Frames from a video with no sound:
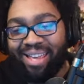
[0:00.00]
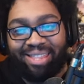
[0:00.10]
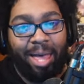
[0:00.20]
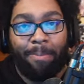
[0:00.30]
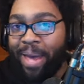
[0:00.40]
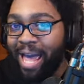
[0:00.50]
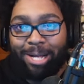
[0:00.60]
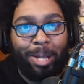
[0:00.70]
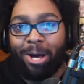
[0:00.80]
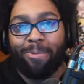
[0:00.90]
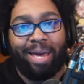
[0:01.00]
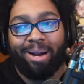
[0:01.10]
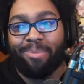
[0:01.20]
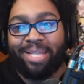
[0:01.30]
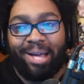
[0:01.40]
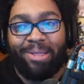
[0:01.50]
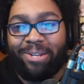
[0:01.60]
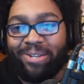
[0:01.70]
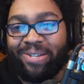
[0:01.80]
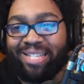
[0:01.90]
that backlog, man, I'm telling
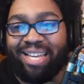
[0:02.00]
you.